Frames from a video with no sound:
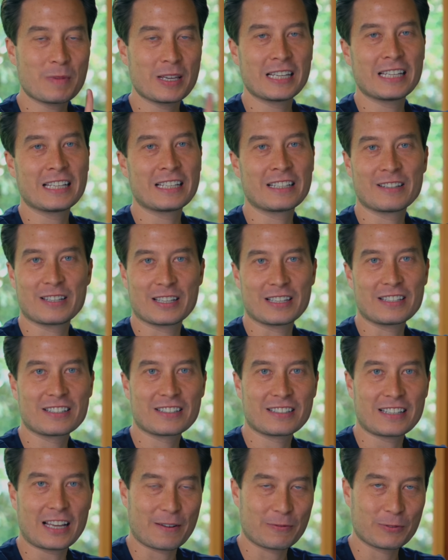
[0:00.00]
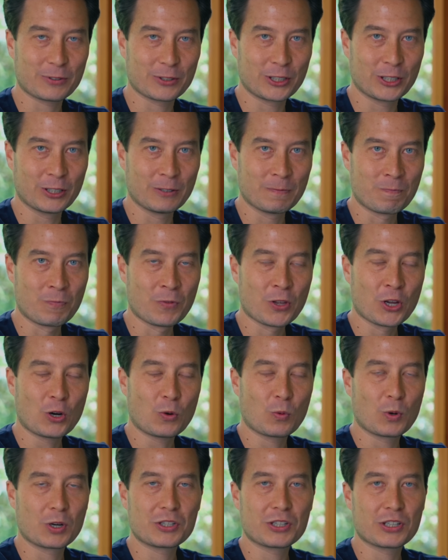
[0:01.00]
meeting this afternoon,
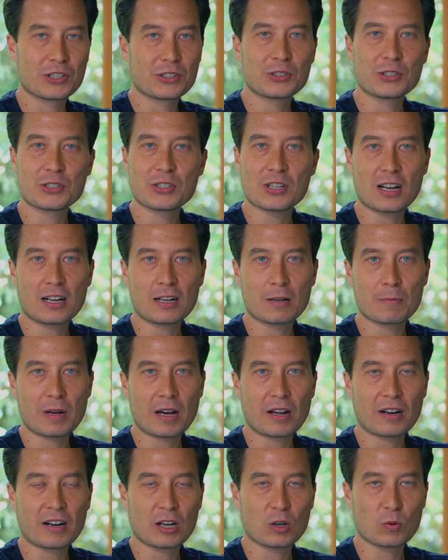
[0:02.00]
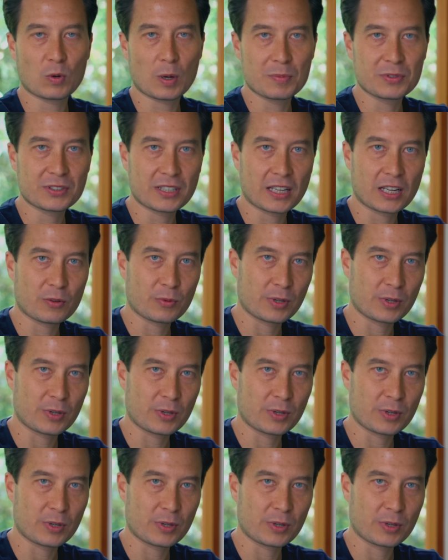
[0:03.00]
which is to talk about our website